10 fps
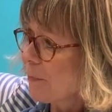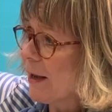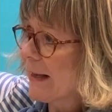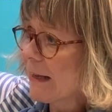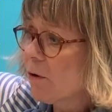
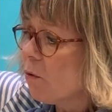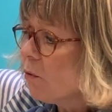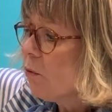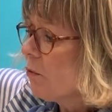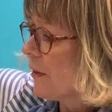And again,
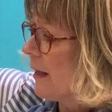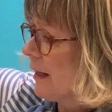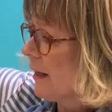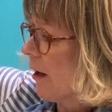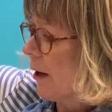all
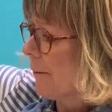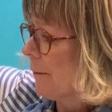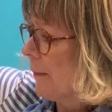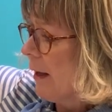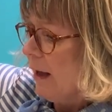the
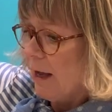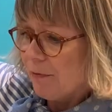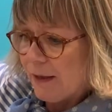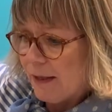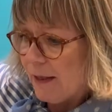
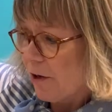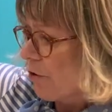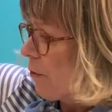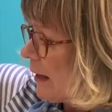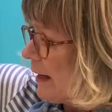
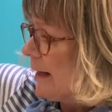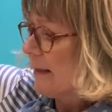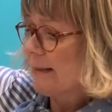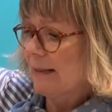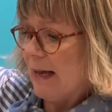acrylics